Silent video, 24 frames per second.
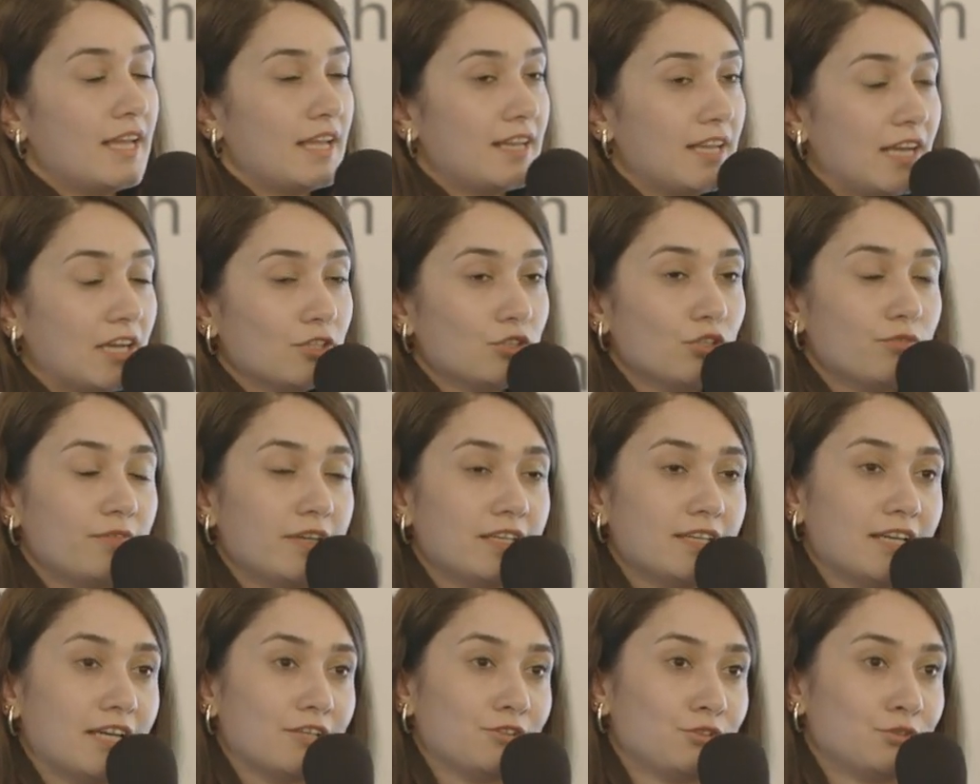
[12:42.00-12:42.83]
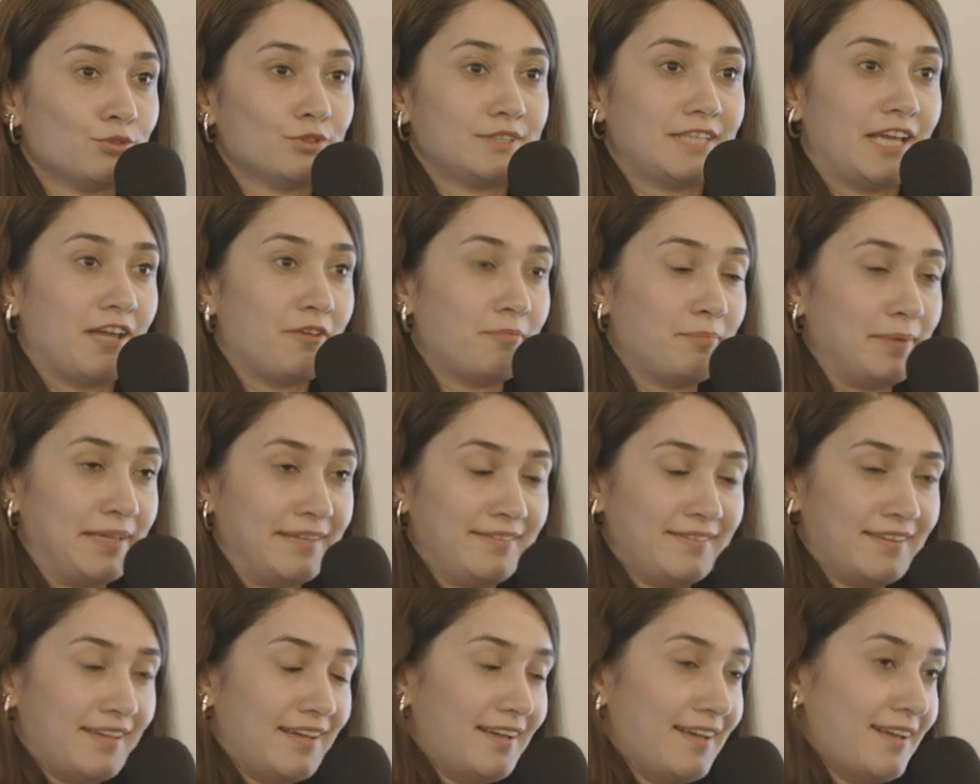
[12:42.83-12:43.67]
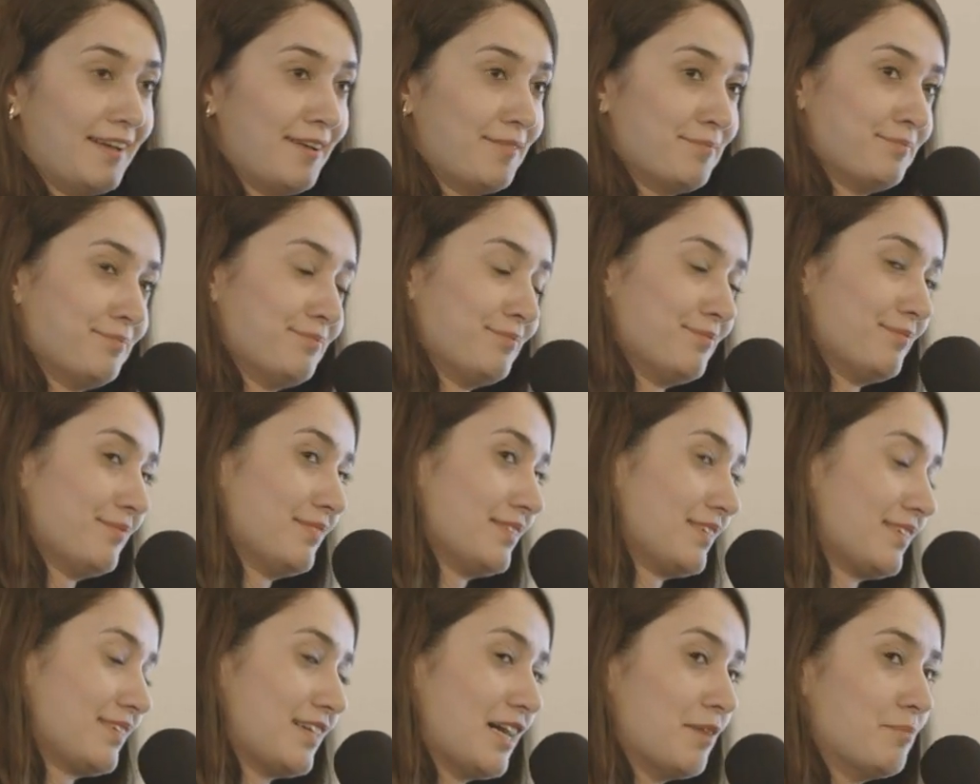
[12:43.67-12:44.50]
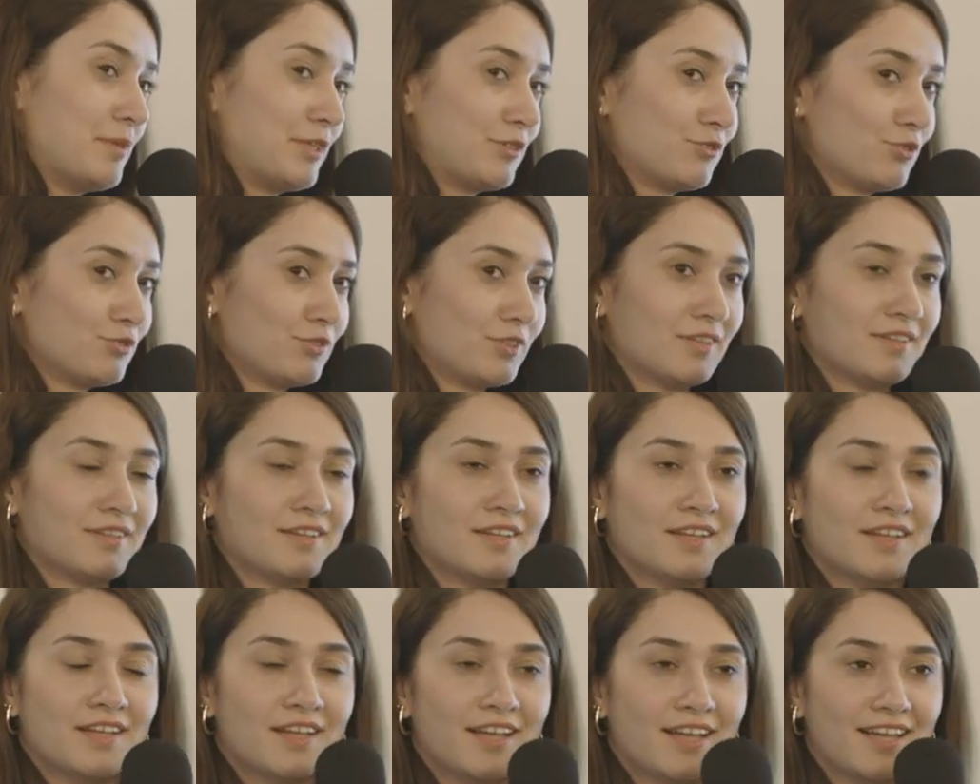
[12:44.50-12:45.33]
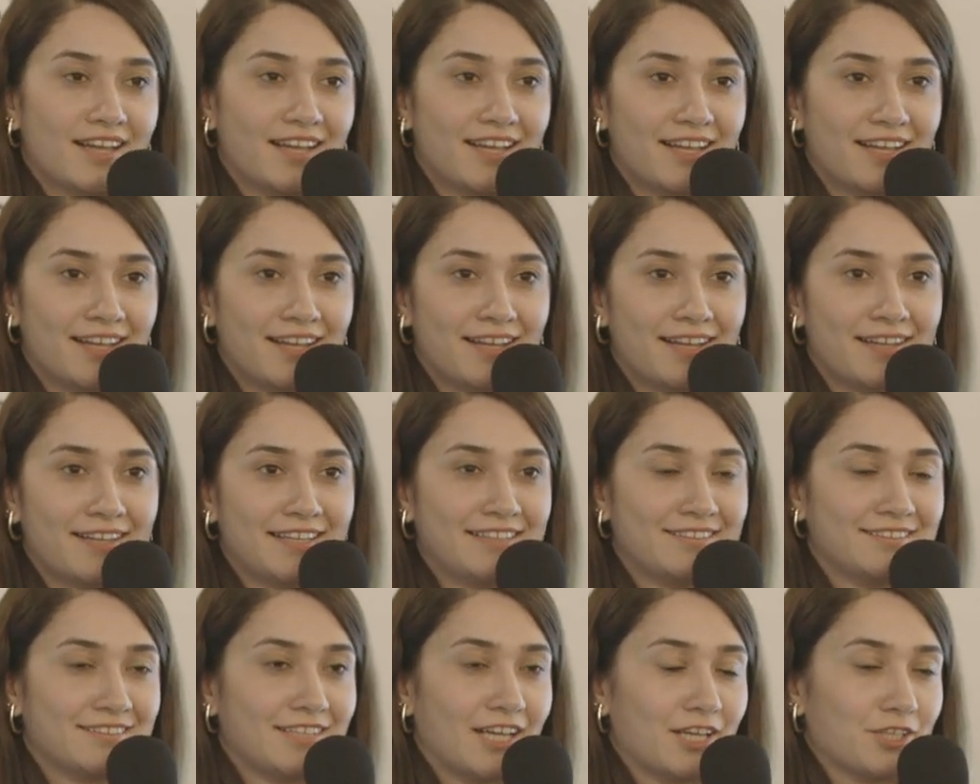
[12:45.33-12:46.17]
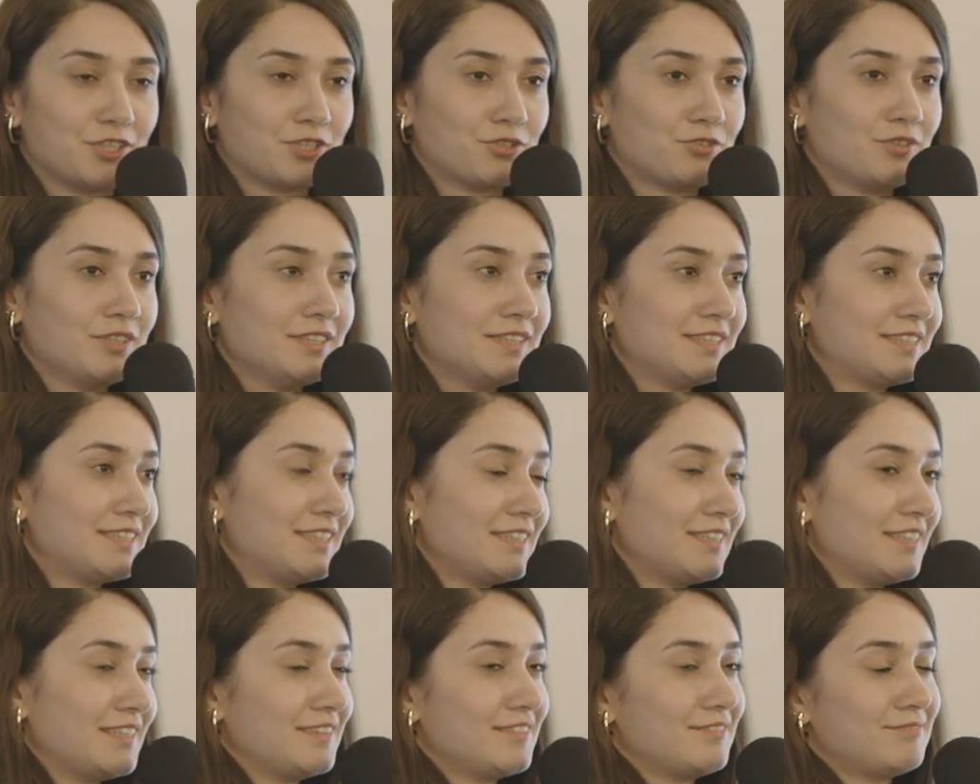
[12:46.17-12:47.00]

a lot of AI tools have been coming to the industries